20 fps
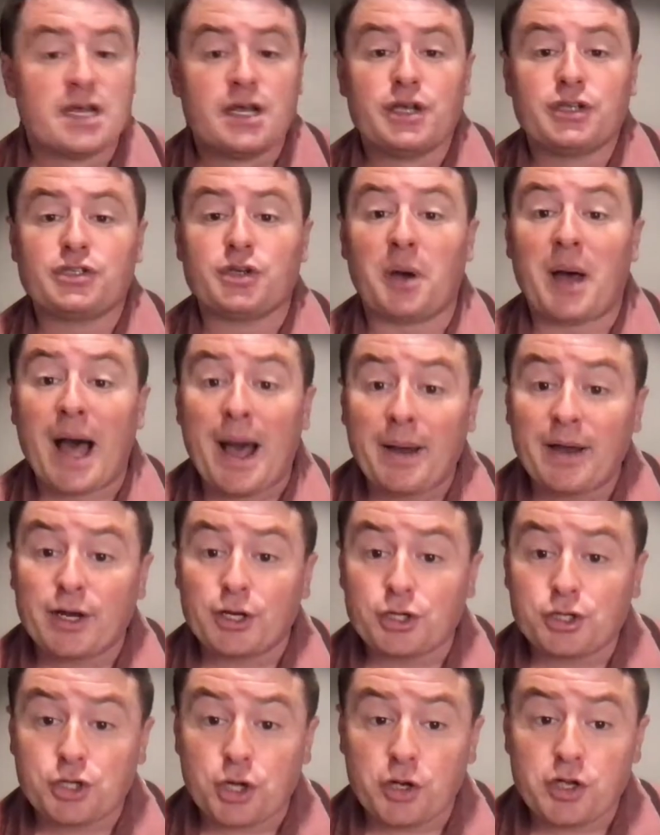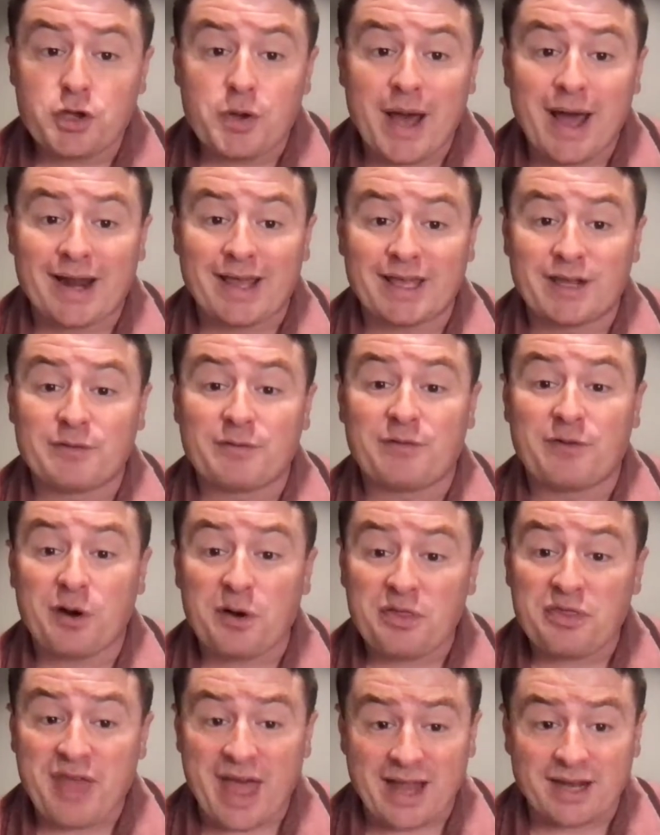So I'm going to show you how to
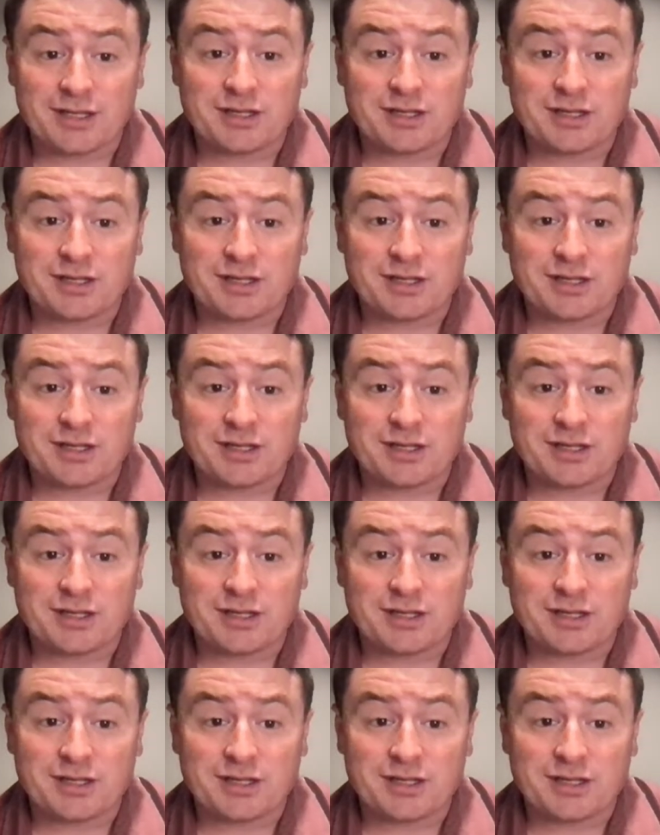invert